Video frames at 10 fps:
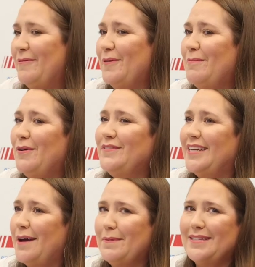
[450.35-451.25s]
we moved
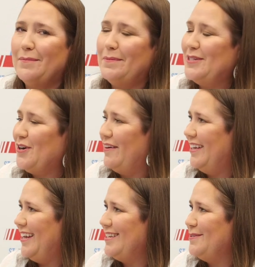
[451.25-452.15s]
it up because I'm going to be
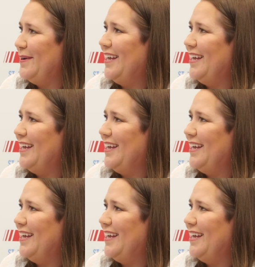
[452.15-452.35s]
traveling next week.